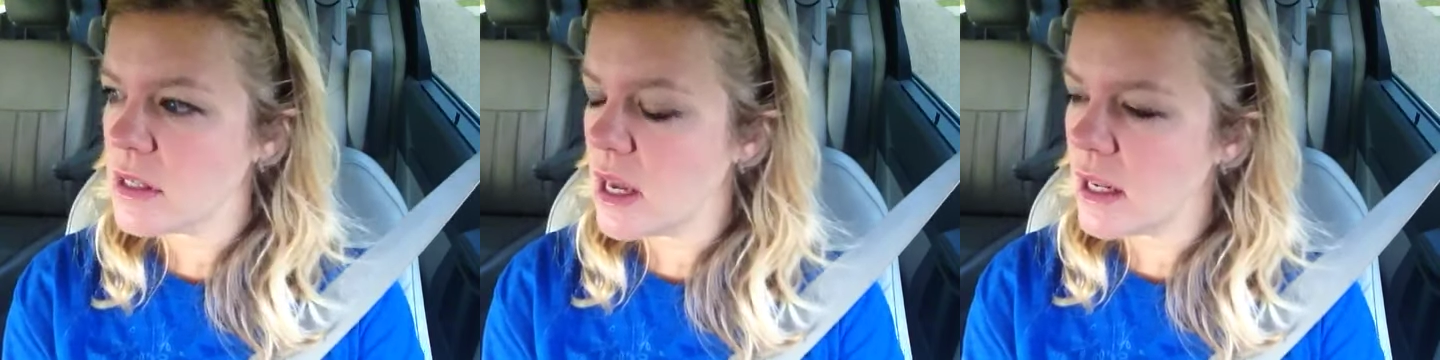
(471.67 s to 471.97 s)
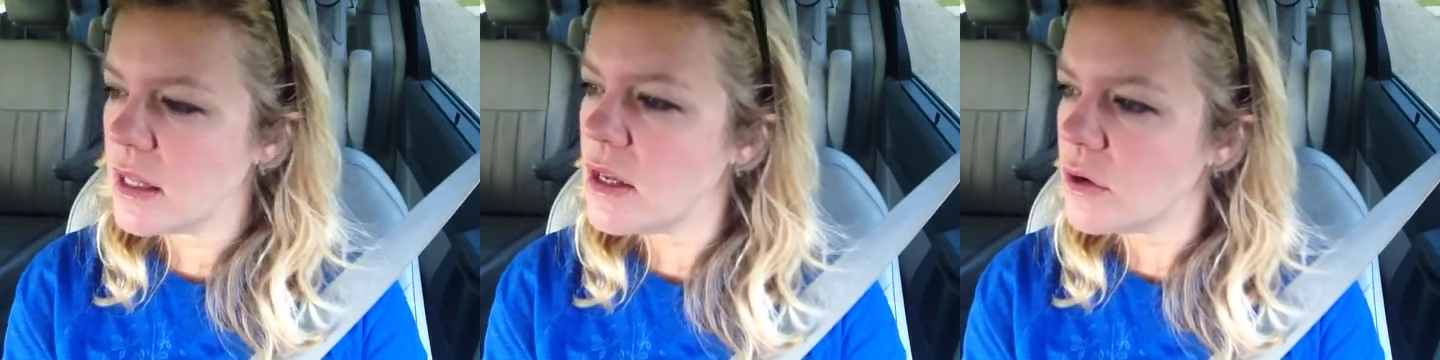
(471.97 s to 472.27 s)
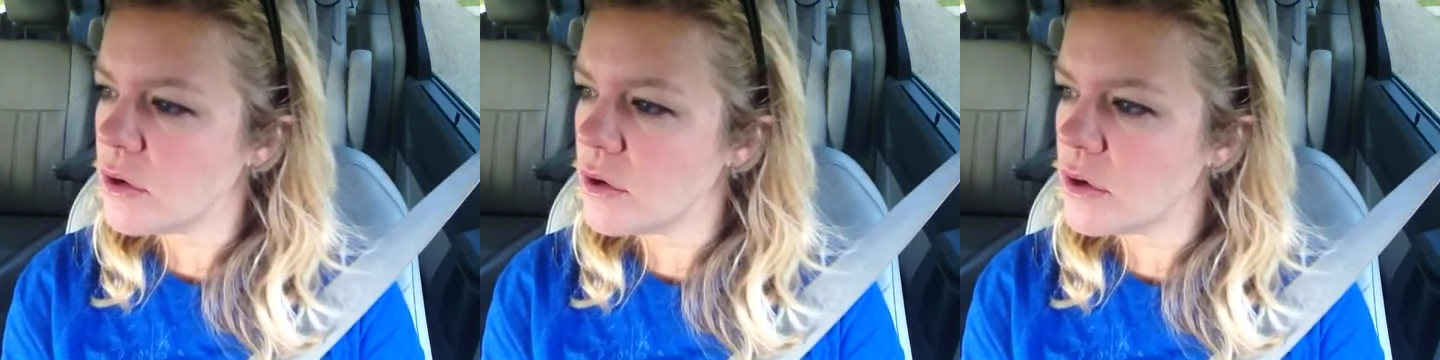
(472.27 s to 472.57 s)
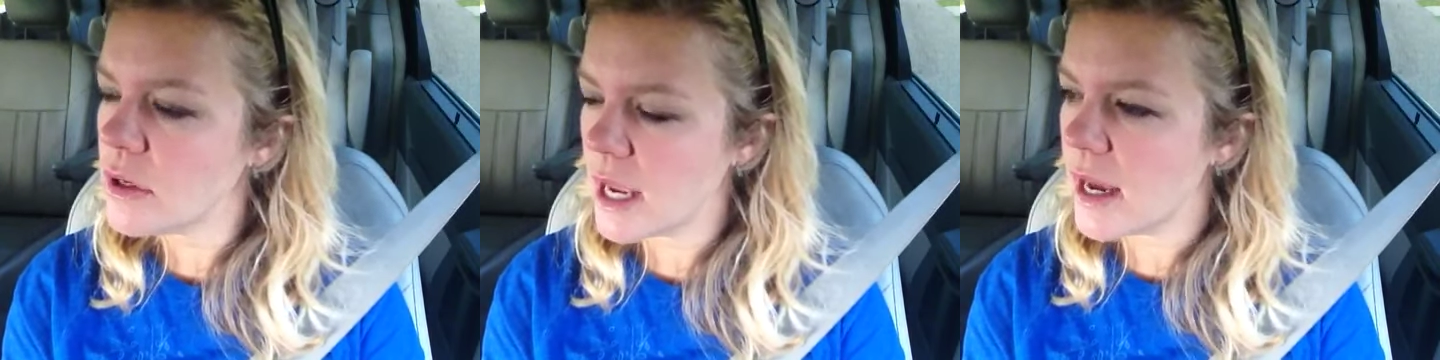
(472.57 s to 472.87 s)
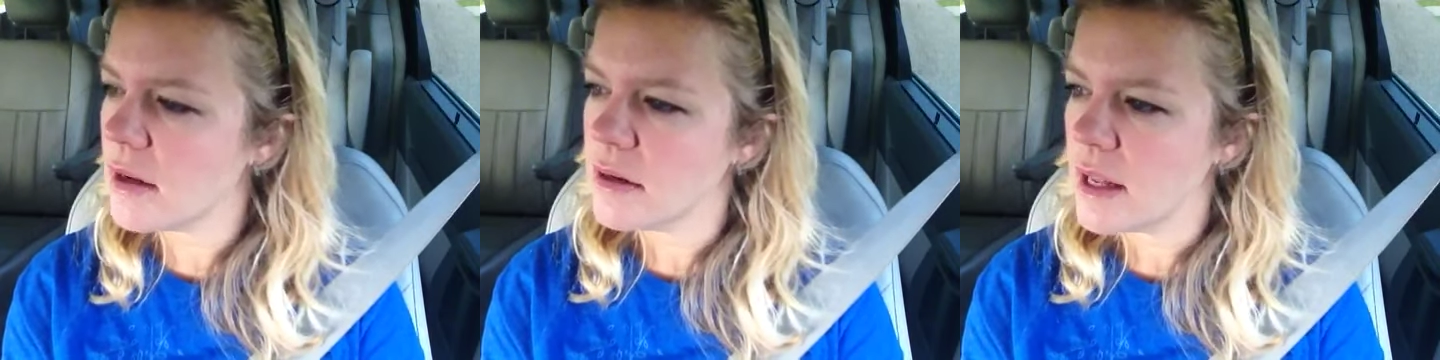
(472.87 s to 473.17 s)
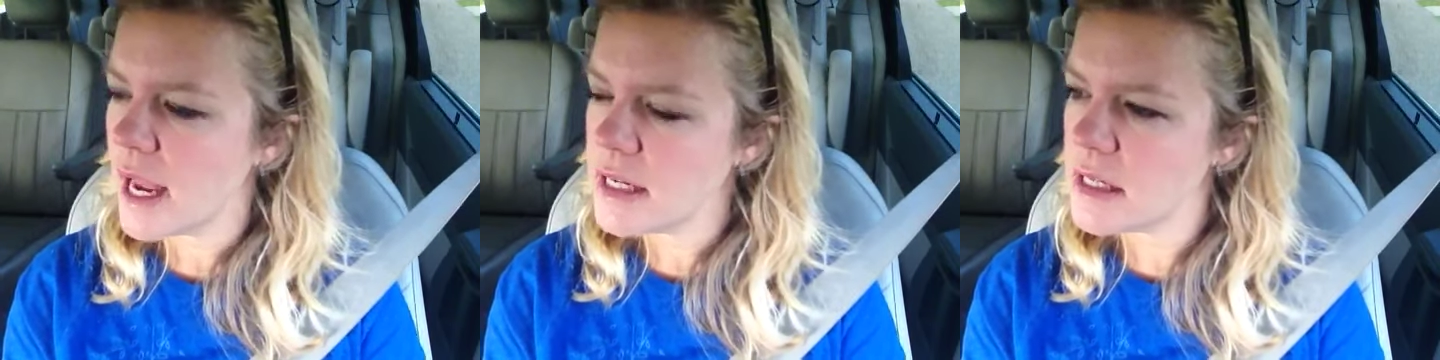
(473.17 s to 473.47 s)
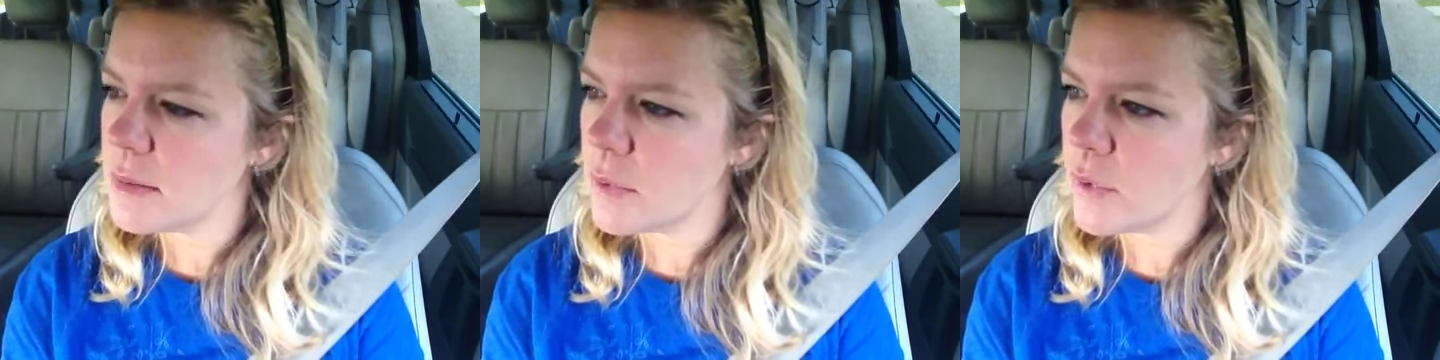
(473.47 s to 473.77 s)
A little, yeah,
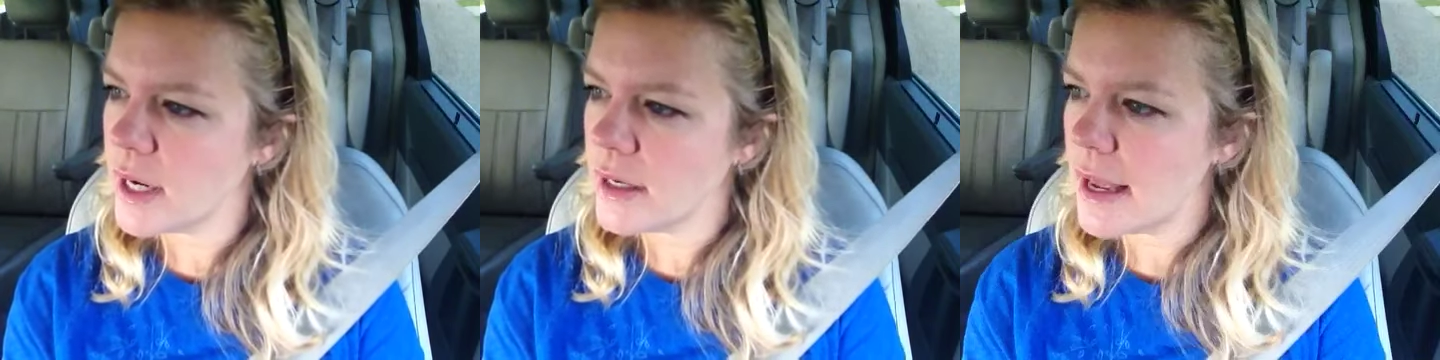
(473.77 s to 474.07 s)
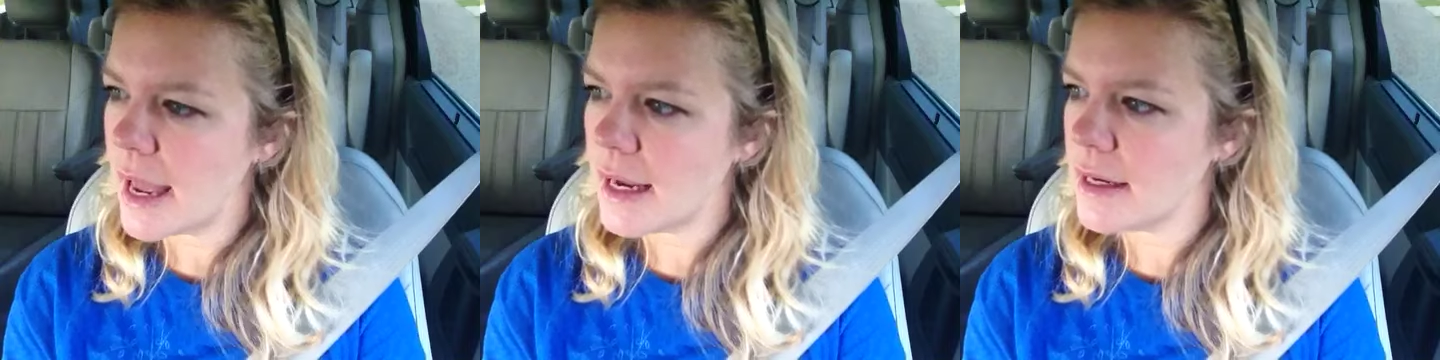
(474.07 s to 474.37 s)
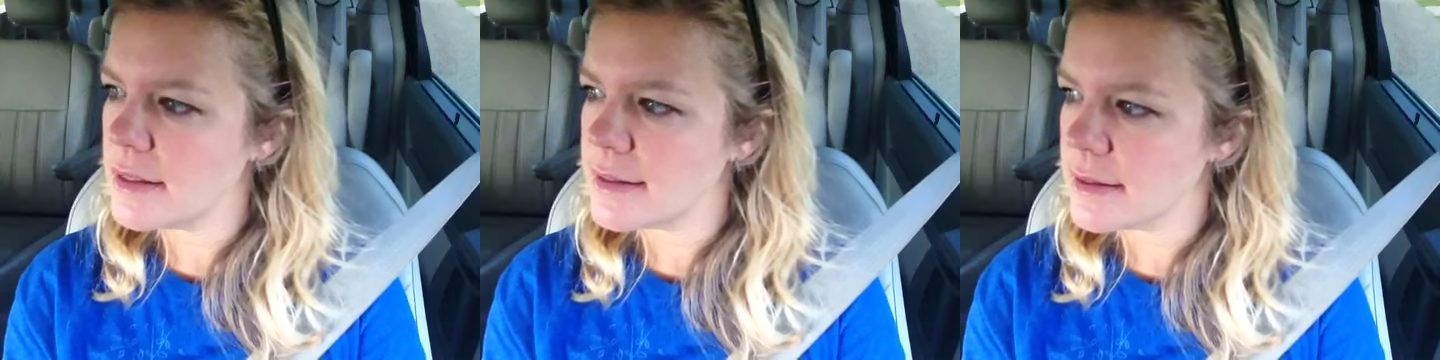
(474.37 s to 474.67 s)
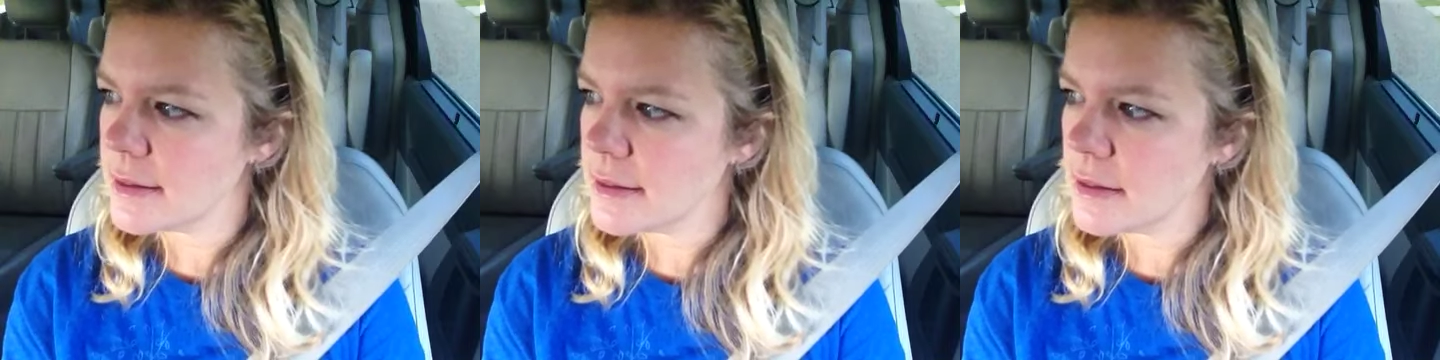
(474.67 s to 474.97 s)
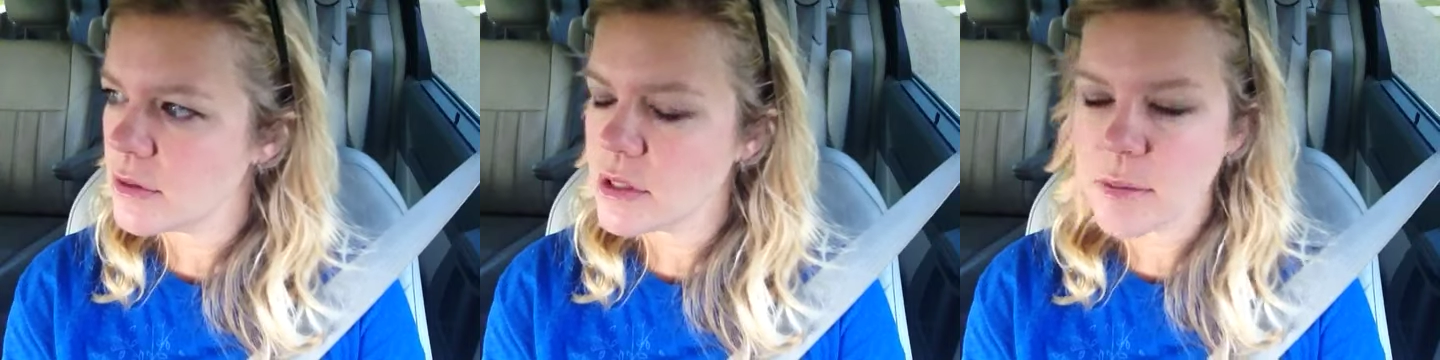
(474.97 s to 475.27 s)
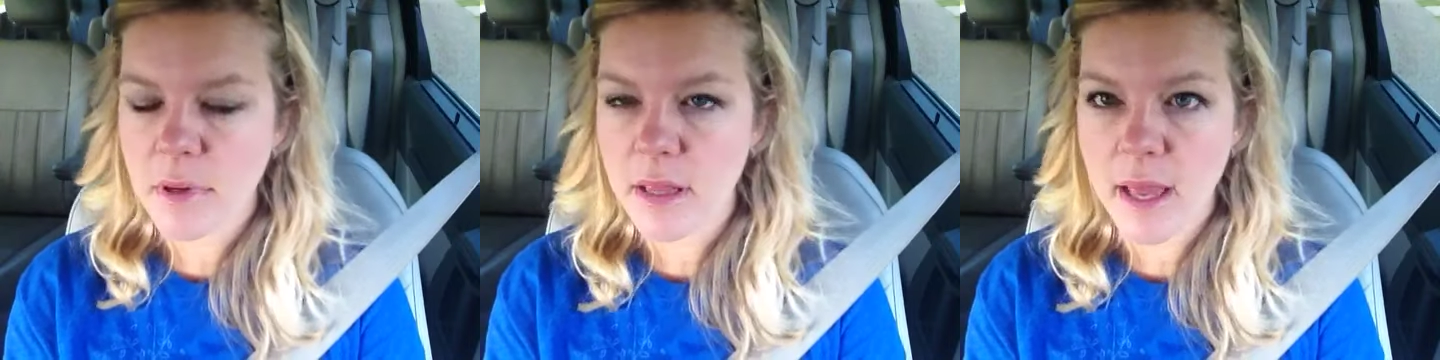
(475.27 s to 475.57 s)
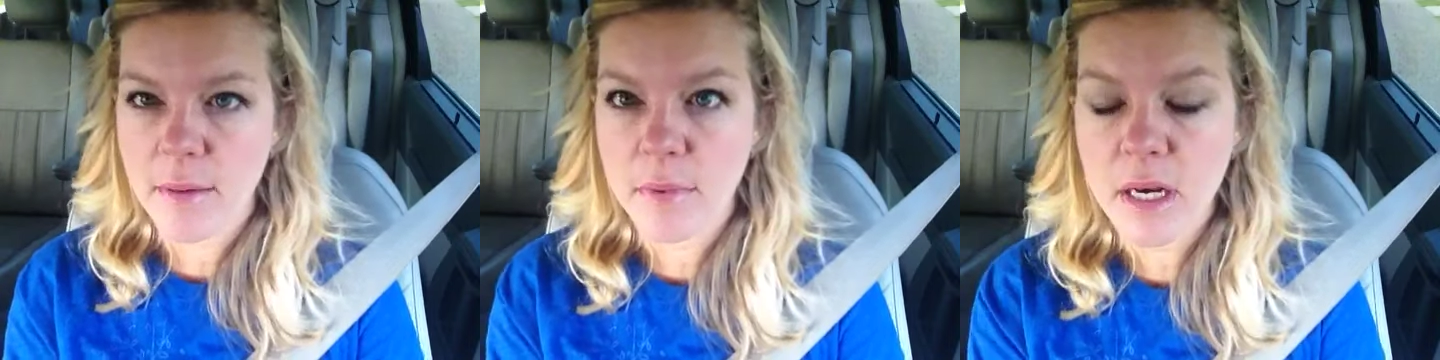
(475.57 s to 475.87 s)
18.8 something like
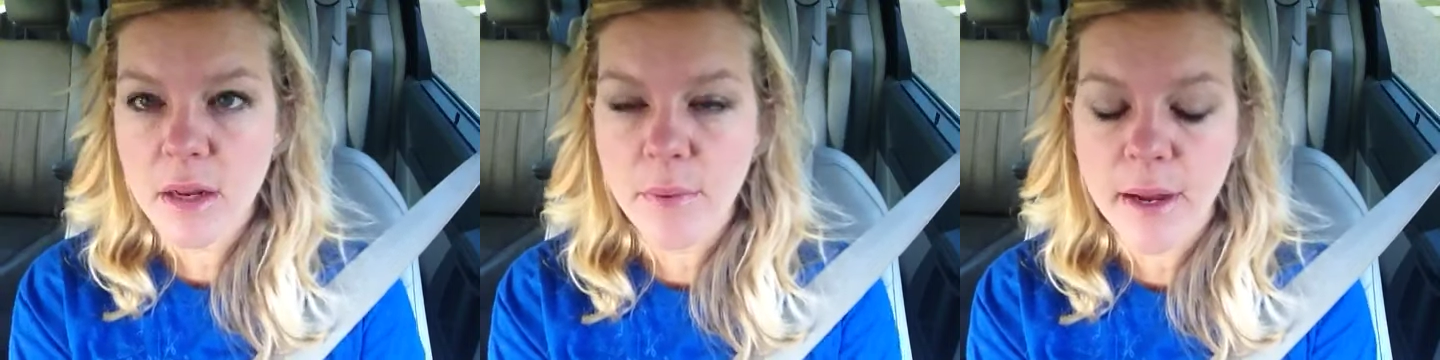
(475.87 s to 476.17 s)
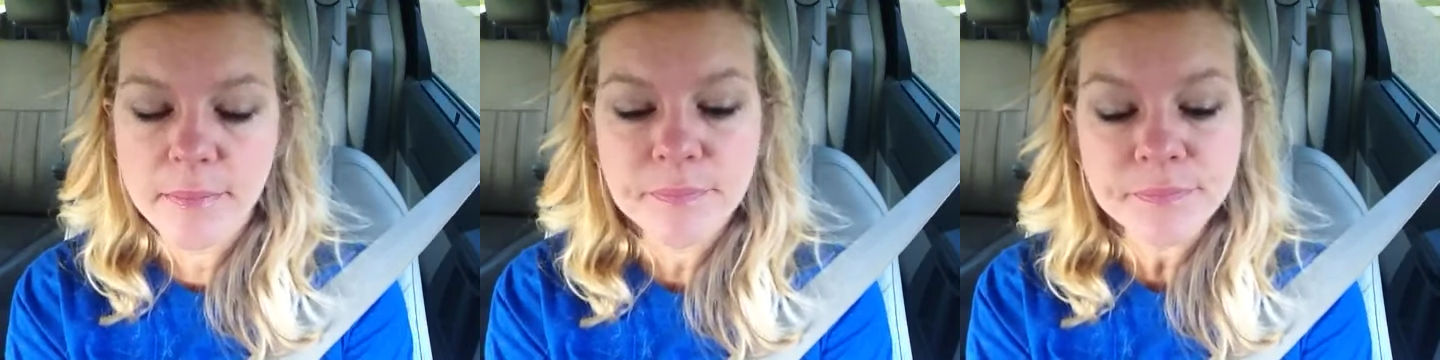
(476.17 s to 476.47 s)
that. But anyway,